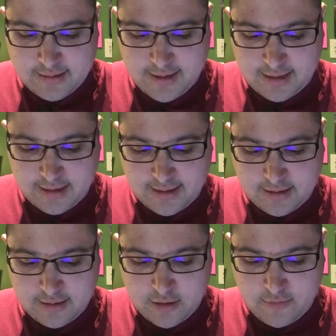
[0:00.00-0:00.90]

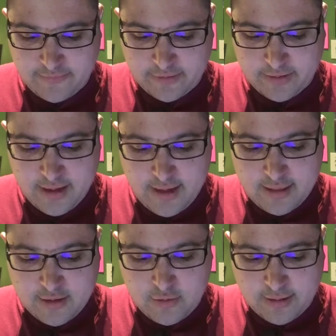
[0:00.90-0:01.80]
sentence over
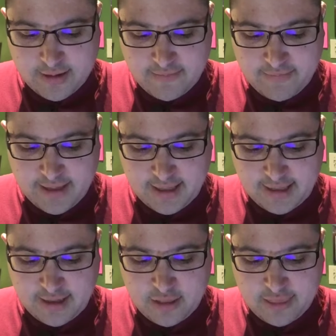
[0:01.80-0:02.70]
the course of
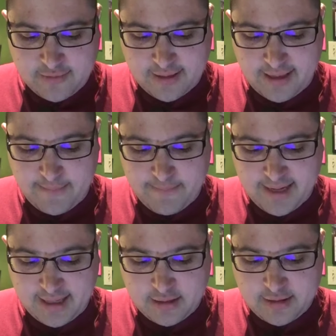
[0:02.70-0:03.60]
nearly 30
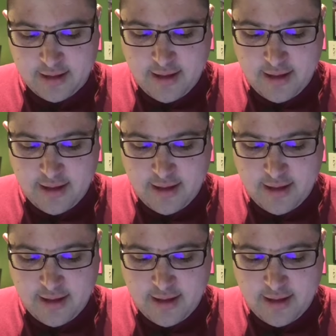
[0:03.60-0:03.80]
minutes.